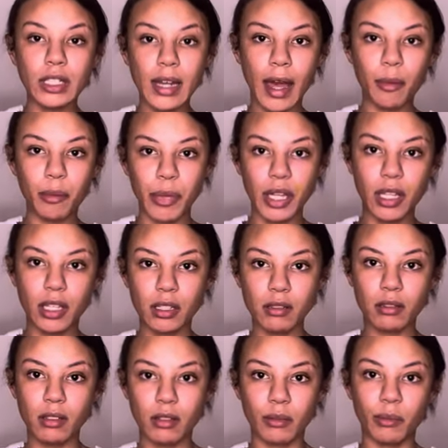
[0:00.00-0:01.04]
snap
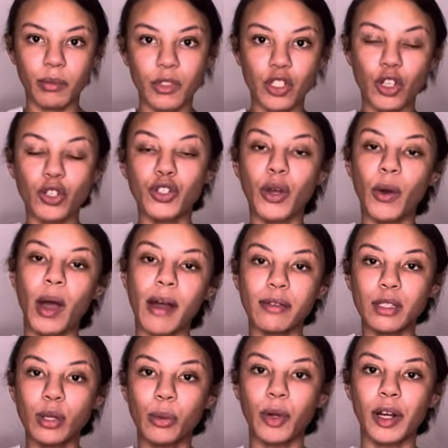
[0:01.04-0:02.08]
buttons so you don't have
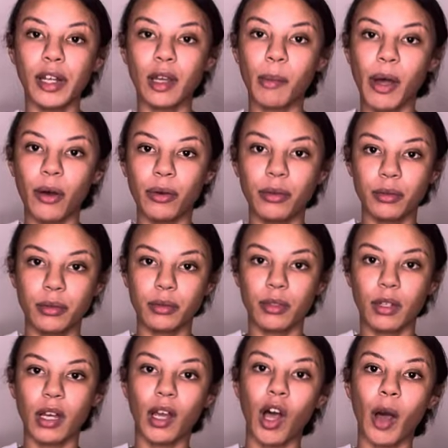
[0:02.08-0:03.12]
to worry about
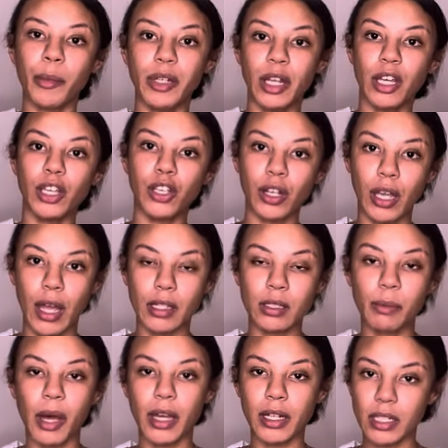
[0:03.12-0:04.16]
accommodating your guest's
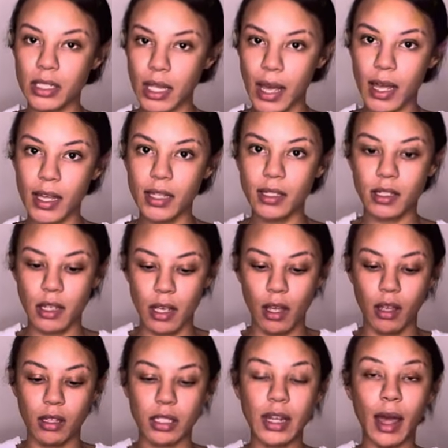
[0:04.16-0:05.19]
body size.
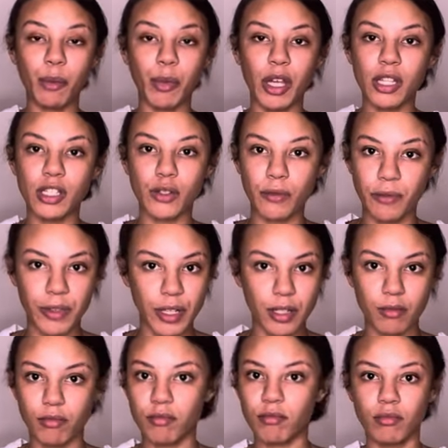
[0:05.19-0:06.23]
Snap buttons will fit
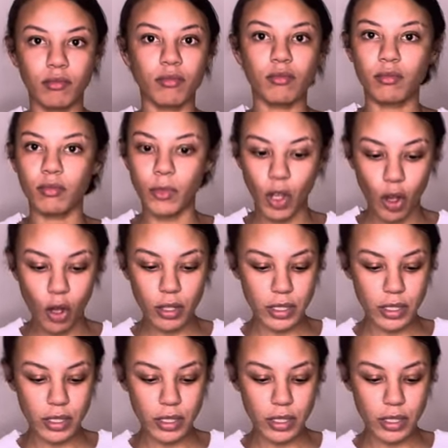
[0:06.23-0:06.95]
all